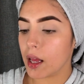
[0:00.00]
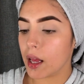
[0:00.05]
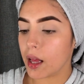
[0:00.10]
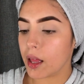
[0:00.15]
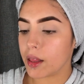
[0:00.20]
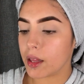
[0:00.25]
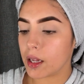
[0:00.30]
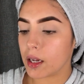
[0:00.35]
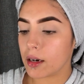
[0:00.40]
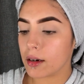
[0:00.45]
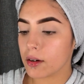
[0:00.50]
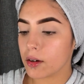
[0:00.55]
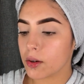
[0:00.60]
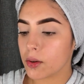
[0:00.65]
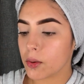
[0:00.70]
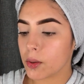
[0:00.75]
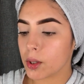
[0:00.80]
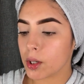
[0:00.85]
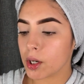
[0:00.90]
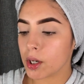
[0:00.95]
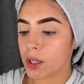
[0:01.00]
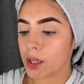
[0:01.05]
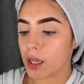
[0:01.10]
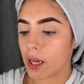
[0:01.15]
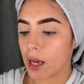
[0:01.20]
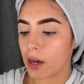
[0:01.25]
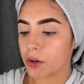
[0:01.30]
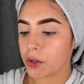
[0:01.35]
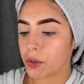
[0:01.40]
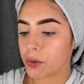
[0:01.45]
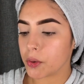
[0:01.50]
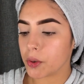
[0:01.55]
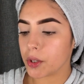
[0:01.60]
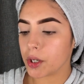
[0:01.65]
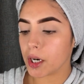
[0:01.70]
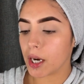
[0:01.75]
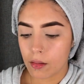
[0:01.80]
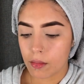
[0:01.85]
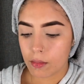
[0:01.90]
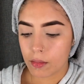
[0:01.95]
on the inner corner, the outer
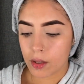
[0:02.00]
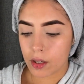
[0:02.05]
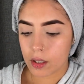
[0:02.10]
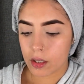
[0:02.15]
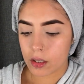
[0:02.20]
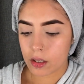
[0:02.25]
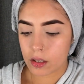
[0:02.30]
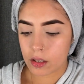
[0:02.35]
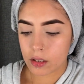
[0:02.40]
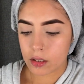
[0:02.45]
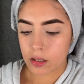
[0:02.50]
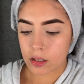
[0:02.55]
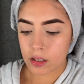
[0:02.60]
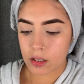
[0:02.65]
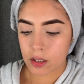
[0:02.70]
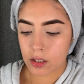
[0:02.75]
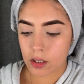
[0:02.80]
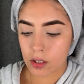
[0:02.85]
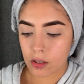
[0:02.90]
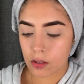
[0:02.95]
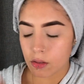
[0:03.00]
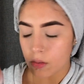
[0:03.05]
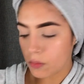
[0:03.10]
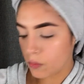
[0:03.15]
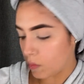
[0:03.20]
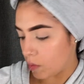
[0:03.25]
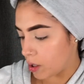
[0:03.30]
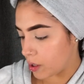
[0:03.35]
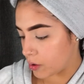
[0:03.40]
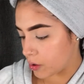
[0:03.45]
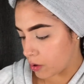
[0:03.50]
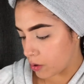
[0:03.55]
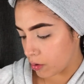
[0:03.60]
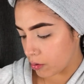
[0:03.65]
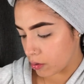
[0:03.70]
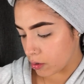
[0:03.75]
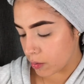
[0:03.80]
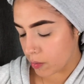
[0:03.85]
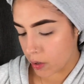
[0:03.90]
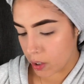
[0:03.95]
corner, because you don't want
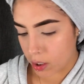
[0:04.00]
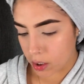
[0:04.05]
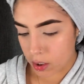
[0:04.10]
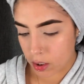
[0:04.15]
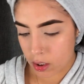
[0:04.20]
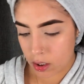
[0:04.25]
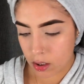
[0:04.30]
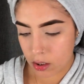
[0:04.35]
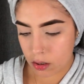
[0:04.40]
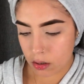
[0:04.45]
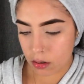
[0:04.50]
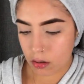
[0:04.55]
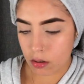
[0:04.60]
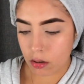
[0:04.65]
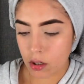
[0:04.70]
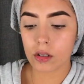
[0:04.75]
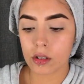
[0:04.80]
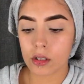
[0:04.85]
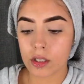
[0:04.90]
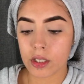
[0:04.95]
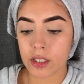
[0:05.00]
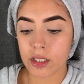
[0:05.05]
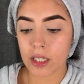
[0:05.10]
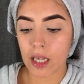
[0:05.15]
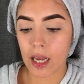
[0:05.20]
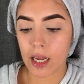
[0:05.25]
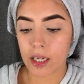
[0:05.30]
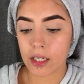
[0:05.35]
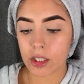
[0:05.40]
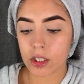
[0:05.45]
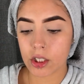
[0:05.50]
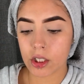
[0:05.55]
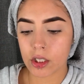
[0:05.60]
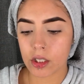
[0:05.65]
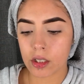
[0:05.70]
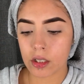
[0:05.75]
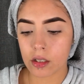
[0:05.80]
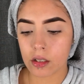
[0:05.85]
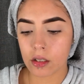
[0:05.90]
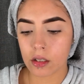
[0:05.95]
those parts to detach
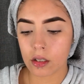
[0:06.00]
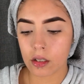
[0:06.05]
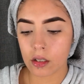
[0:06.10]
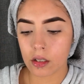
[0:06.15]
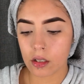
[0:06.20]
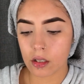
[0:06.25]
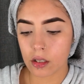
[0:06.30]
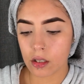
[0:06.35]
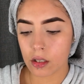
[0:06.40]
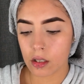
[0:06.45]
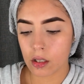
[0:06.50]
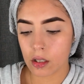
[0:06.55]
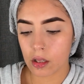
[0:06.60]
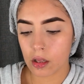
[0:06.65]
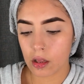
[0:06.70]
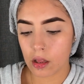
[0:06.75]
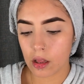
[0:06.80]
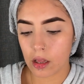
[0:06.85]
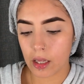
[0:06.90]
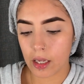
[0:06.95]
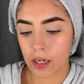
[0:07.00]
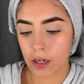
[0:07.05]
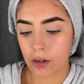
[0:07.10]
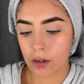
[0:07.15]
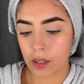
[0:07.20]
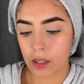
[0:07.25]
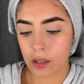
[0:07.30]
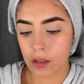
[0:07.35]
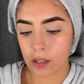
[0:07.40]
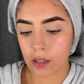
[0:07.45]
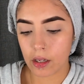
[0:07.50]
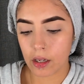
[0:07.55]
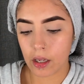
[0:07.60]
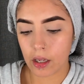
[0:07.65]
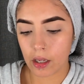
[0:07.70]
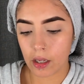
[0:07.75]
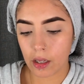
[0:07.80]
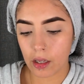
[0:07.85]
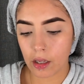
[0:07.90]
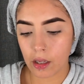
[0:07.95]
later in the
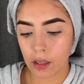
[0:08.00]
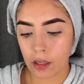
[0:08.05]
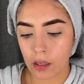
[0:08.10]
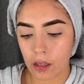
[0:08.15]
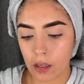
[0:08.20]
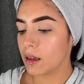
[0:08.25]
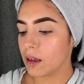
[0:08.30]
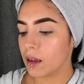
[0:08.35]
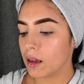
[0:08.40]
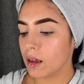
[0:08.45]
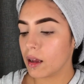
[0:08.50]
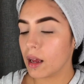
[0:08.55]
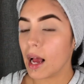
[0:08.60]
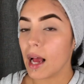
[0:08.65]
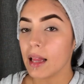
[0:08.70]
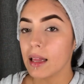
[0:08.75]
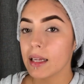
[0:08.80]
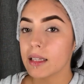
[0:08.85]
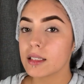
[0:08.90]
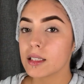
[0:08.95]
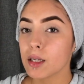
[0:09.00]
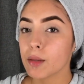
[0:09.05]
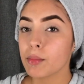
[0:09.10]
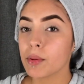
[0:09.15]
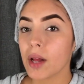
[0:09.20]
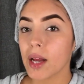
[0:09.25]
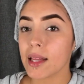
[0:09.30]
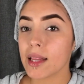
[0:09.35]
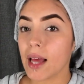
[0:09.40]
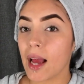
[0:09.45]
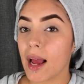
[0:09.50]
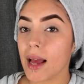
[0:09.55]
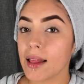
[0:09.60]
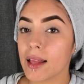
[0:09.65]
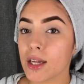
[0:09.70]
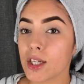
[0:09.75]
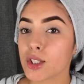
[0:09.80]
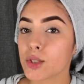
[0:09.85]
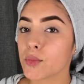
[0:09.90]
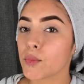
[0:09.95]
day. I like to apply the
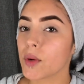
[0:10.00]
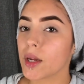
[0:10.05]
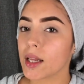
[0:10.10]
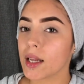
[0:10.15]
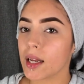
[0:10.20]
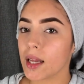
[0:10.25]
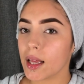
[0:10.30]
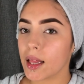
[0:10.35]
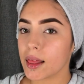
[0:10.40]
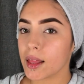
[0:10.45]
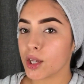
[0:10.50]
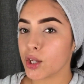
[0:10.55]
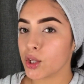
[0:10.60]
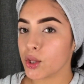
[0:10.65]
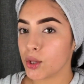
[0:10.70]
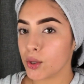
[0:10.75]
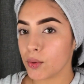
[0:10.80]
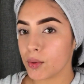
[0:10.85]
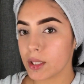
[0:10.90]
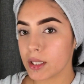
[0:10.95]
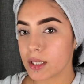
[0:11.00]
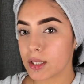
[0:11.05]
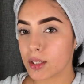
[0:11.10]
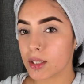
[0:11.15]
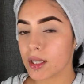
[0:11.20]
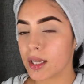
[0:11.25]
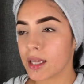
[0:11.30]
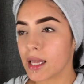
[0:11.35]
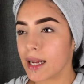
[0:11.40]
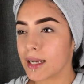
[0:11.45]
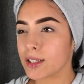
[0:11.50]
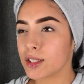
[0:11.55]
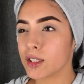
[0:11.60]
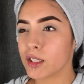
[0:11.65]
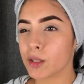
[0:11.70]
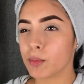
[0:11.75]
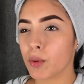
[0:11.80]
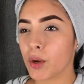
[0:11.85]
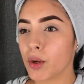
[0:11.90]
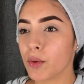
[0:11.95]
eyelash when the glue is like
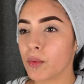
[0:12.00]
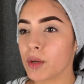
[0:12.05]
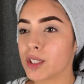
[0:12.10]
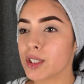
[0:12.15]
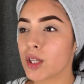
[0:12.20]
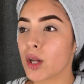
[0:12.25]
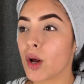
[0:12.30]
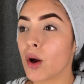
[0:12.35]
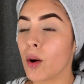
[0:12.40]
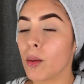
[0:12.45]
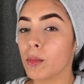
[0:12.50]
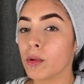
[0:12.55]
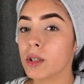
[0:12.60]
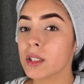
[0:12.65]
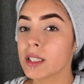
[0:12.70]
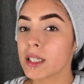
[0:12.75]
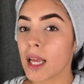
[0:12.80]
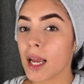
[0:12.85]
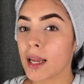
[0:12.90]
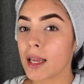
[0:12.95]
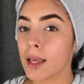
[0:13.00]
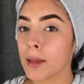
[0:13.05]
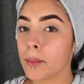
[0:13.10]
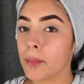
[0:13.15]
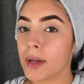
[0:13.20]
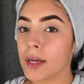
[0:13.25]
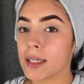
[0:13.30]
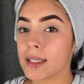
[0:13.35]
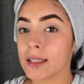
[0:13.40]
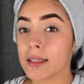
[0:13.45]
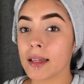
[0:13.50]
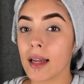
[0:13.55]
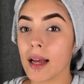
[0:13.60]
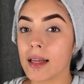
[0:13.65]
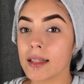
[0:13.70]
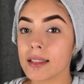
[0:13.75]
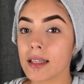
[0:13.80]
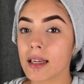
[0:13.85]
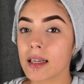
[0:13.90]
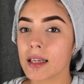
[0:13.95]
to the point where it's almost tacky, but it's
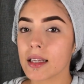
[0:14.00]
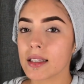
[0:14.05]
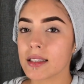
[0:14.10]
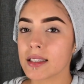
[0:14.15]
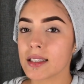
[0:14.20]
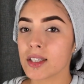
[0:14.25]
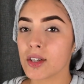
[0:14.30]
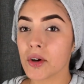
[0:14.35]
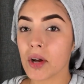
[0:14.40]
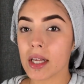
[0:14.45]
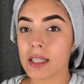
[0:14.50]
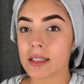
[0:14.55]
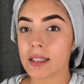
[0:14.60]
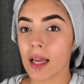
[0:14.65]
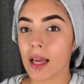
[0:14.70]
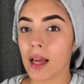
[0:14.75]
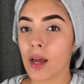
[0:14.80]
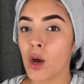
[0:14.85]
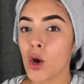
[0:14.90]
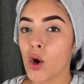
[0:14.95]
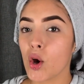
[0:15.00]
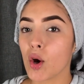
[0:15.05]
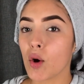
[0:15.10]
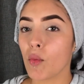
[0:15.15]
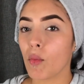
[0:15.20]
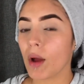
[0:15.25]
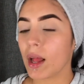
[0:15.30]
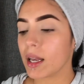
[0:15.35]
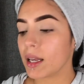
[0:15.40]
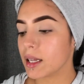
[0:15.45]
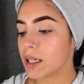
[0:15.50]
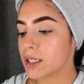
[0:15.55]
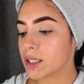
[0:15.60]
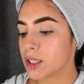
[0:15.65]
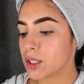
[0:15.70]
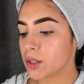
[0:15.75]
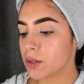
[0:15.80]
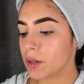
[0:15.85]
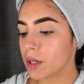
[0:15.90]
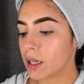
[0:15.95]
not tacky. It still has that wetness
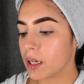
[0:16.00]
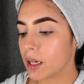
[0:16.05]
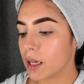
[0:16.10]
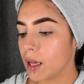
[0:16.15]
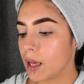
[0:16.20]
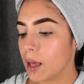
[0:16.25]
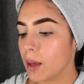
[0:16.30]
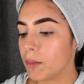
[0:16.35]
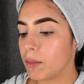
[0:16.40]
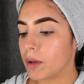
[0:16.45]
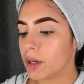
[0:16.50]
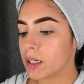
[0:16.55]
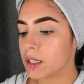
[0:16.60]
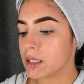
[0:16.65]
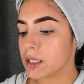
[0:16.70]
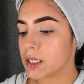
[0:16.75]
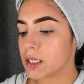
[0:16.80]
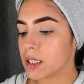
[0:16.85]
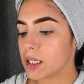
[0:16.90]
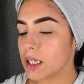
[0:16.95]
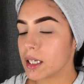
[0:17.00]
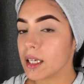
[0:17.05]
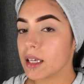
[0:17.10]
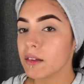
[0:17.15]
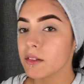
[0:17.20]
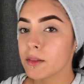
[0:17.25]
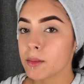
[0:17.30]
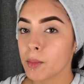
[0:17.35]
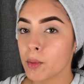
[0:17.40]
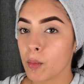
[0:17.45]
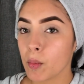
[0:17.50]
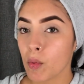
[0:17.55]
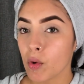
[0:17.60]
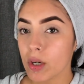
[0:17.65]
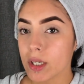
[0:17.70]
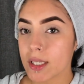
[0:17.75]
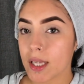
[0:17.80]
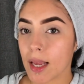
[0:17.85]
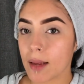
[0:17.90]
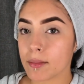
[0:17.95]
to it, because it gives me
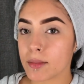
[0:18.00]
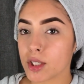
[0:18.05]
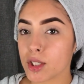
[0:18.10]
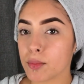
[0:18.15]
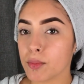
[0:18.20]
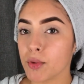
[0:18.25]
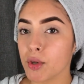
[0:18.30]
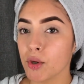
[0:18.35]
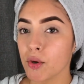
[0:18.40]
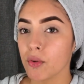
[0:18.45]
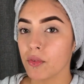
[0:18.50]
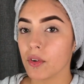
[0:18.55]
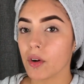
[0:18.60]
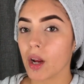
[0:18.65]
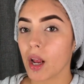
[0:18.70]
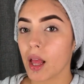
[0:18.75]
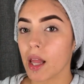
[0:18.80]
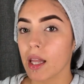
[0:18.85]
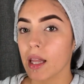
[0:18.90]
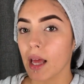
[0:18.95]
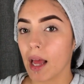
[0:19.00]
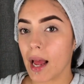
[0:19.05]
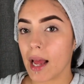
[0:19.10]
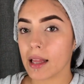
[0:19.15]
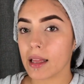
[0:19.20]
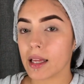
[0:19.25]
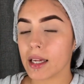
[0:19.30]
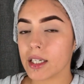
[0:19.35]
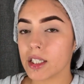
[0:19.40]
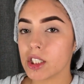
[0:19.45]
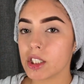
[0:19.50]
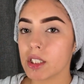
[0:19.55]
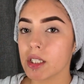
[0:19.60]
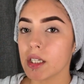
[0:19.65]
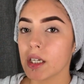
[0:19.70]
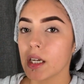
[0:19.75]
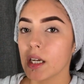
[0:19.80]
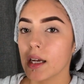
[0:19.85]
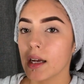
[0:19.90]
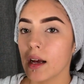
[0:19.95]
more time to maneuver the eyelash
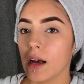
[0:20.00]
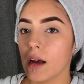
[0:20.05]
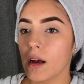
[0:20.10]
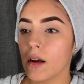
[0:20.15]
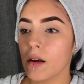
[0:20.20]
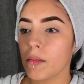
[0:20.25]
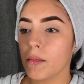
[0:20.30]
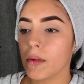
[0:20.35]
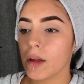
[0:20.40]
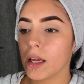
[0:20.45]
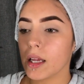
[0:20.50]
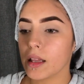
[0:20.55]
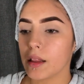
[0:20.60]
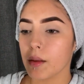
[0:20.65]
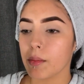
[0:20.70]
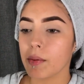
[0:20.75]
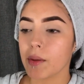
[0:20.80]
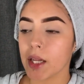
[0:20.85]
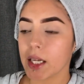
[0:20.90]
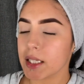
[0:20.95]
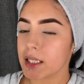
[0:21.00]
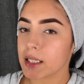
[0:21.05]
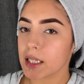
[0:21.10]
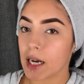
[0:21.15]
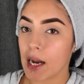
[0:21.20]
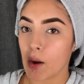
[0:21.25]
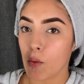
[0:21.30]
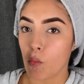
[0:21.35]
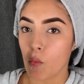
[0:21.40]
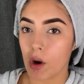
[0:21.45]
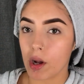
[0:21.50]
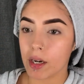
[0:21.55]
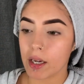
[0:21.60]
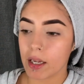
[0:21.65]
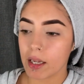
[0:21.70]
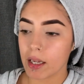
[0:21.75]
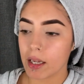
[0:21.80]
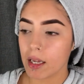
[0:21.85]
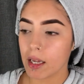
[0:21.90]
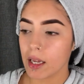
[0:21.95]
in the place that I want
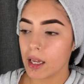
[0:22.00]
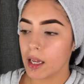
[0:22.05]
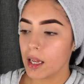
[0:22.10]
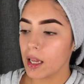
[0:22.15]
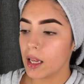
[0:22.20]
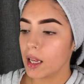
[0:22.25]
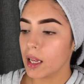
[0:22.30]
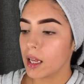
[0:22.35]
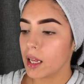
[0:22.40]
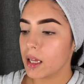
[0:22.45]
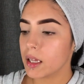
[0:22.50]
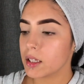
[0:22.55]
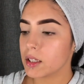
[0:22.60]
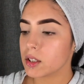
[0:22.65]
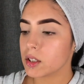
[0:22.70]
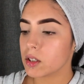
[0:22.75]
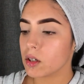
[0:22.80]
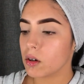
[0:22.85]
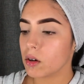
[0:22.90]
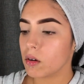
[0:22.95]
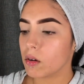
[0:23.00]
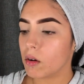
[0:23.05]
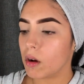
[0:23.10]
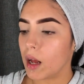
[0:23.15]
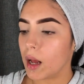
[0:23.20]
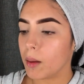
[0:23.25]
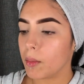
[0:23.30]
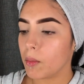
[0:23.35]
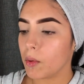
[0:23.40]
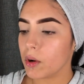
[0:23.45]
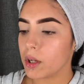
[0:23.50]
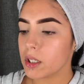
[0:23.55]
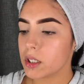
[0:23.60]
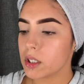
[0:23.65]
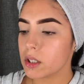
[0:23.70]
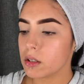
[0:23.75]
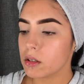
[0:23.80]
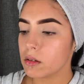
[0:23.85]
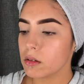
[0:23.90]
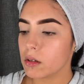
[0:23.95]
it. So I'm going
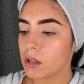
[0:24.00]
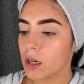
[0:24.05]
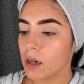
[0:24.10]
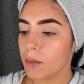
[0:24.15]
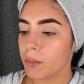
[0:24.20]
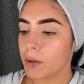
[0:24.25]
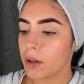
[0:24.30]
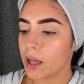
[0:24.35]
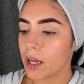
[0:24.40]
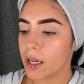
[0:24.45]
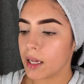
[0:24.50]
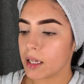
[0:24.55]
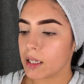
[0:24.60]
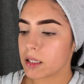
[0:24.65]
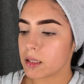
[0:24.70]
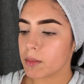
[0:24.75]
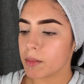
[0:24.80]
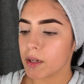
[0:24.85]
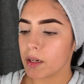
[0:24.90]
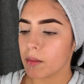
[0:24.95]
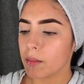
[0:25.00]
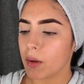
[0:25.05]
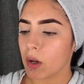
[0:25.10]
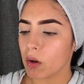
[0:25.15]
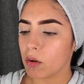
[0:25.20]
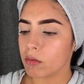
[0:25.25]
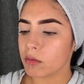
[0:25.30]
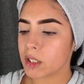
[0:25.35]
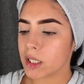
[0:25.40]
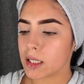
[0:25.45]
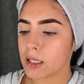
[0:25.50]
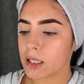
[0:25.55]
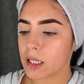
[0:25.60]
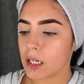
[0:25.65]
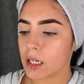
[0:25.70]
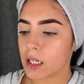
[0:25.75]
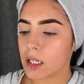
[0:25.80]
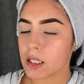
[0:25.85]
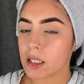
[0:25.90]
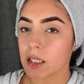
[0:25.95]
to apply it. It's been about 10
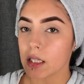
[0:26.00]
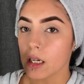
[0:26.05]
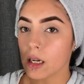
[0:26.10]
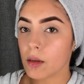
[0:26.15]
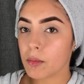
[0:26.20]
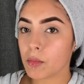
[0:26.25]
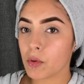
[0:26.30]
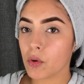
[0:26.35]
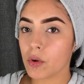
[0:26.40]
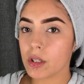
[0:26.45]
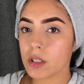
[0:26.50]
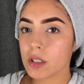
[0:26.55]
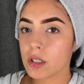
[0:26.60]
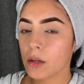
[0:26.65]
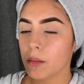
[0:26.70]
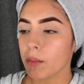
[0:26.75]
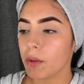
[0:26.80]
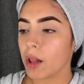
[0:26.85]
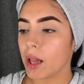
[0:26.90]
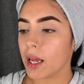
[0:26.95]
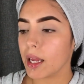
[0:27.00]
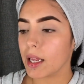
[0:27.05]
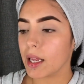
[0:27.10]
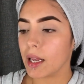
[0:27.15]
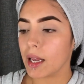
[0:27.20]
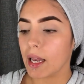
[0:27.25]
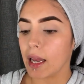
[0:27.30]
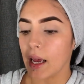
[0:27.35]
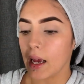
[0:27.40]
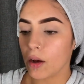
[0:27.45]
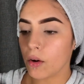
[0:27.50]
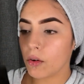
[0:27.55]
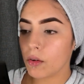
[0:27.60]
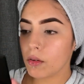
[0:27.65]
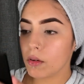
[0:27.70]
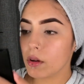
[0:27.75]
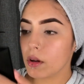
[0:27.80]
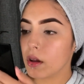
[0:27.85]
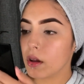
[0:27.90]
seconds, and I'm going to apply it now.